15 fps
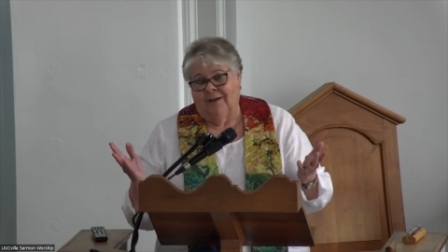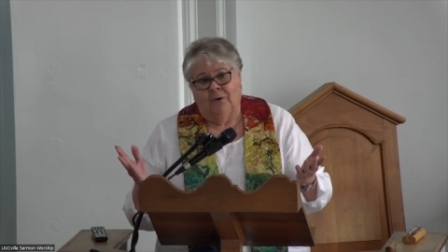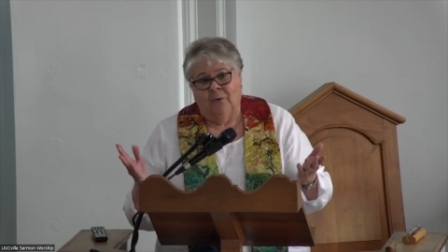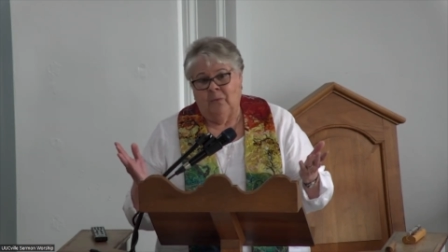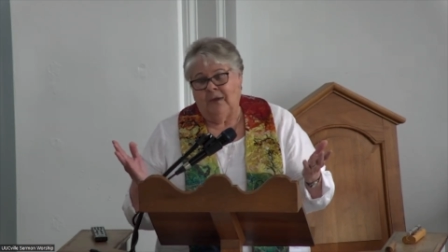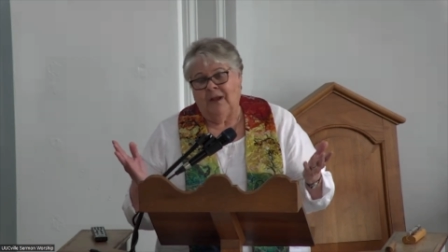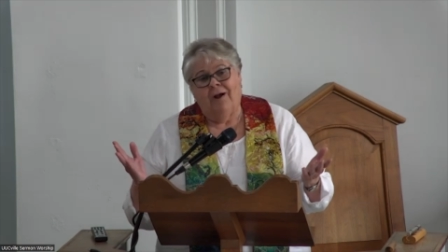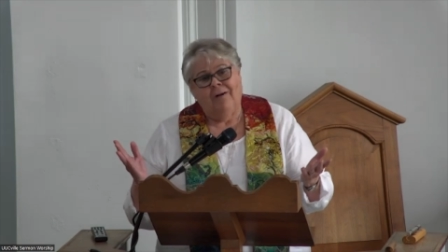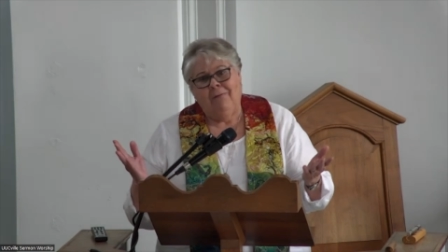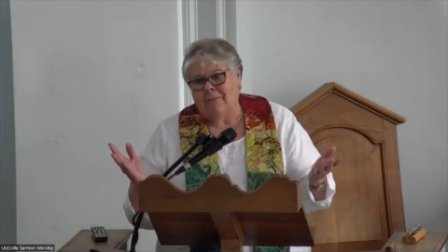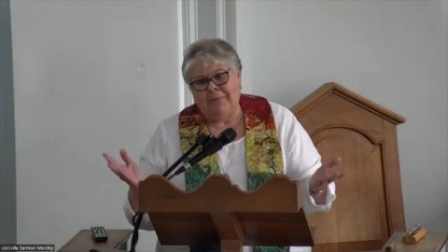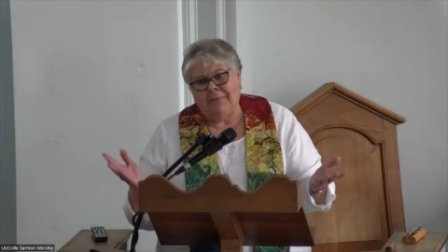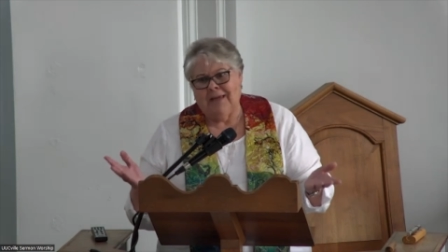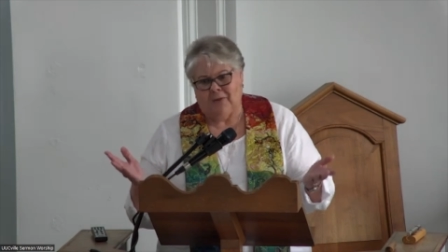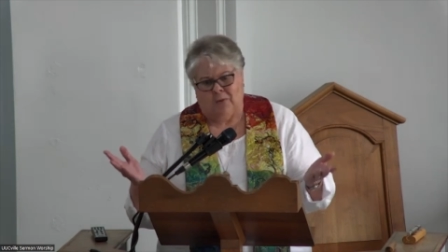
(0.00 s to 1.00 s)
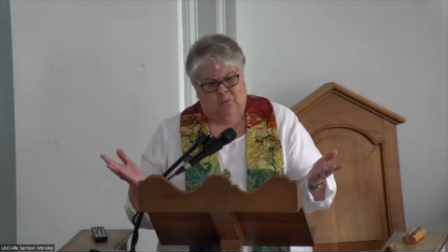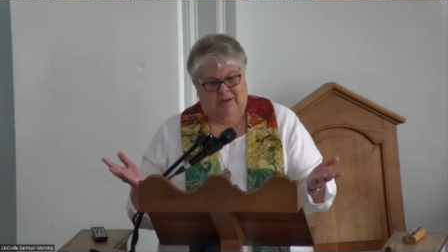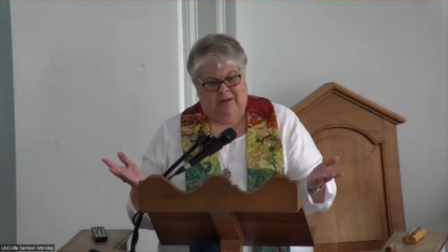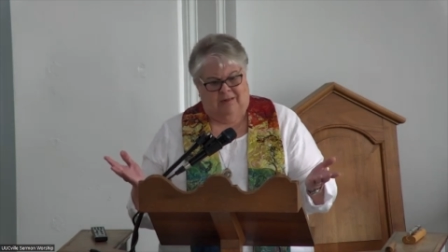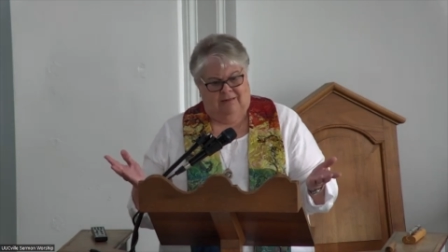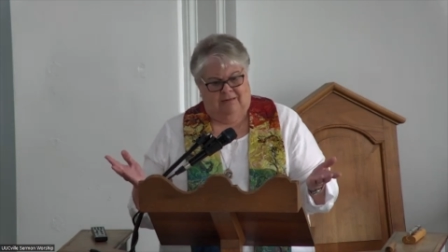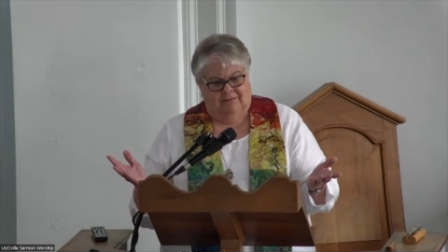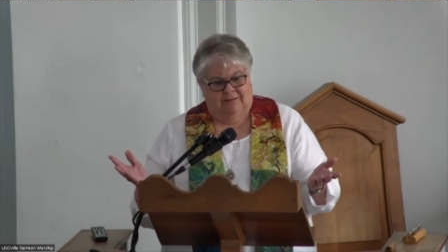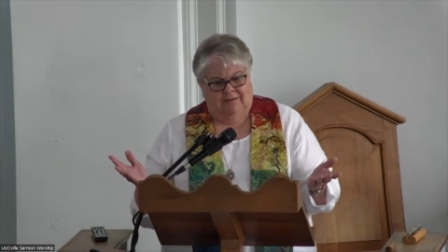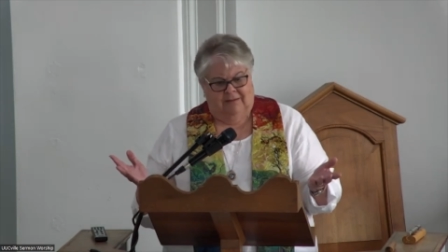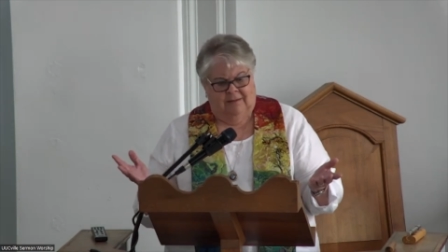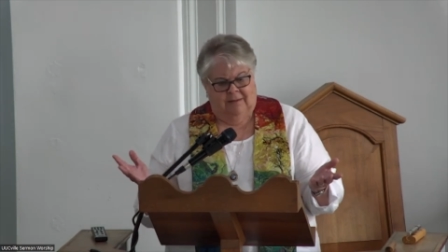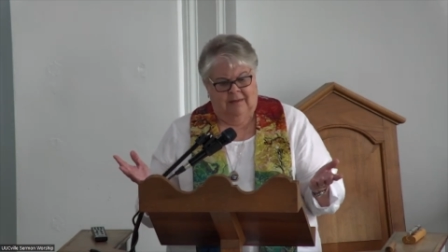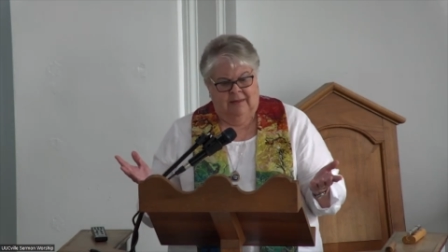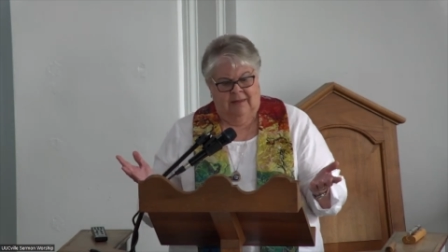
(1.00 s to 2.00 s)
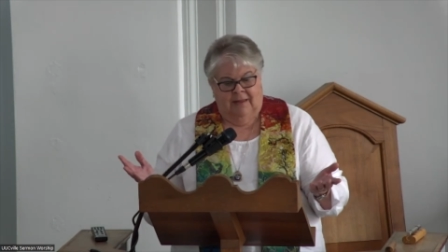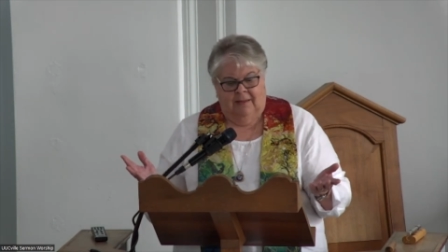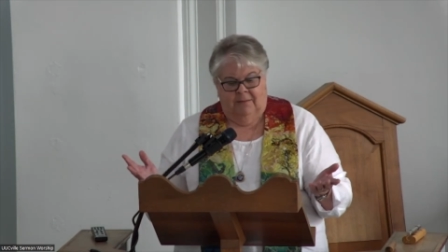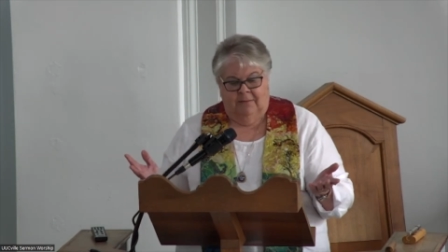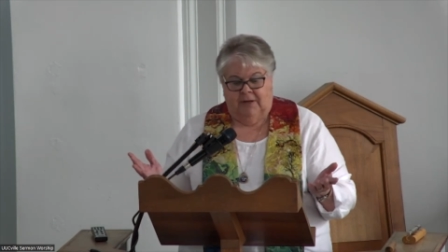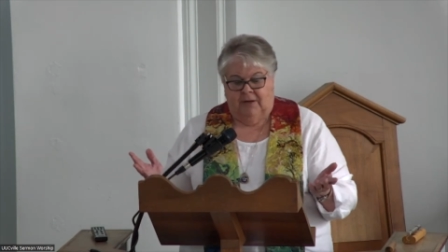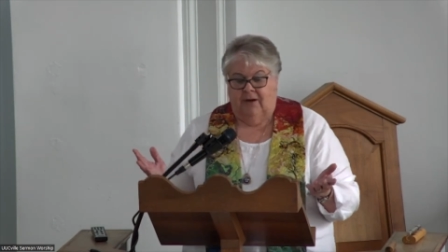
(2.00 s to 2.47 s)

We all mean well, but